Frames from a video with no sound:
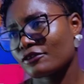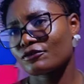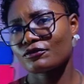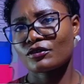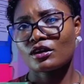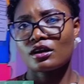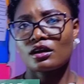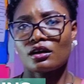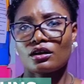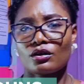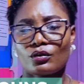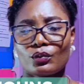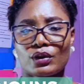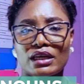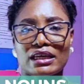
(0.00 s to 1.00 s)
if
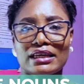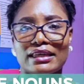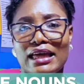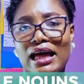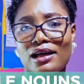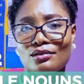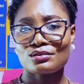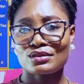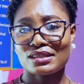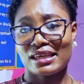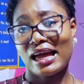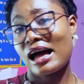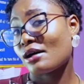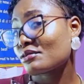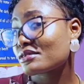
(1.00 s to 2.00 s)
we can count
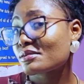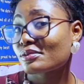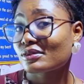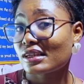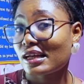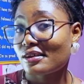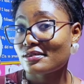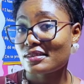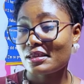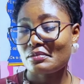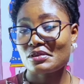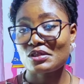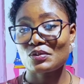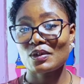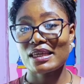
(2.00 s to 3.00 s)
countable nouns,
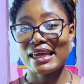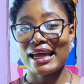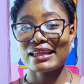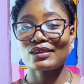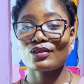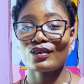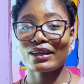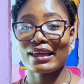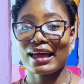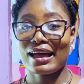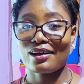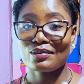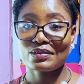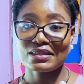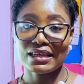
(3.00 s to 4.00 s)
that means we cannot
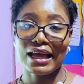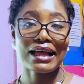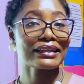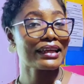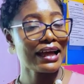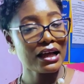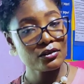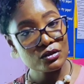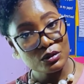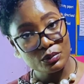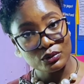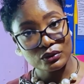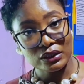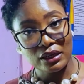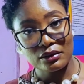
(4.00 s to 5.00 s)
count
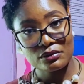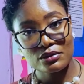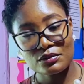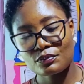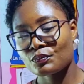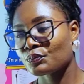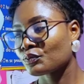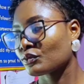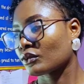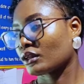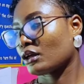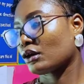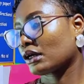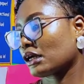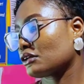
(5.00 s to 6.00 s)
uncountable nouns.
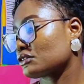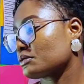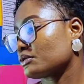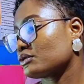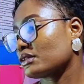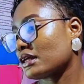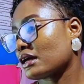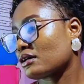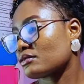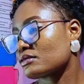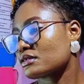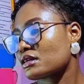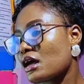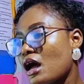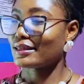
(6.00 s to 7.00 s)
Now, uncountable
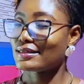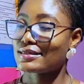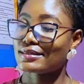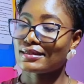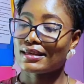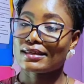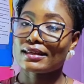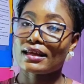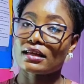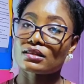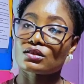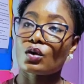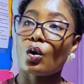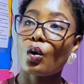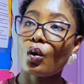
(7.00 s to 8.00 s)
nouns, they're seen
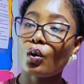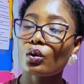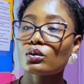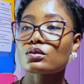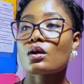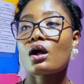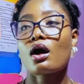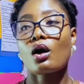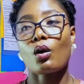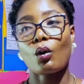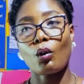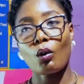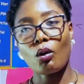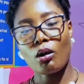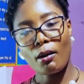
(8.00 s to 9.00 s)
as whole
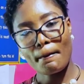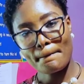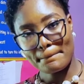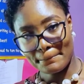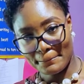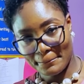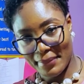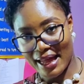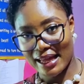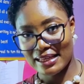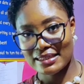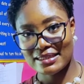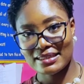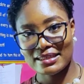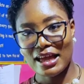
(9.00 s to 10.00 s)
or
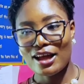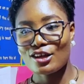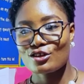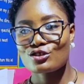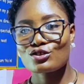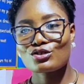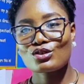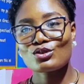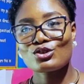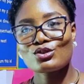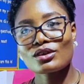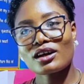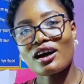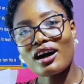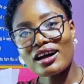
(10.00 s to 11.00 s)
mass. So
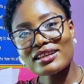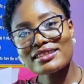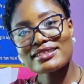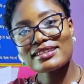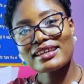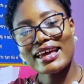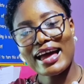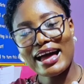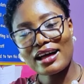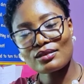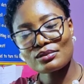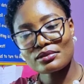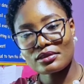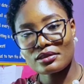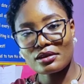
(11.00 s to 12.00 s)
you can't
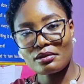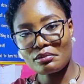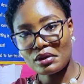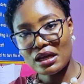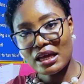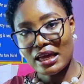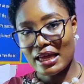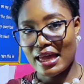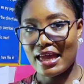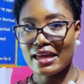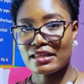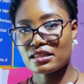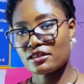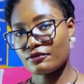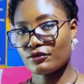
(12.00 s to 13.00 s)
count them
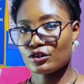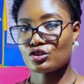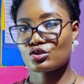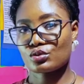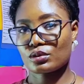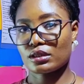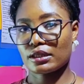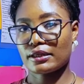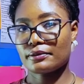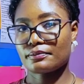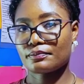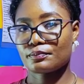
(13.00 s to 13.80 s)
individually.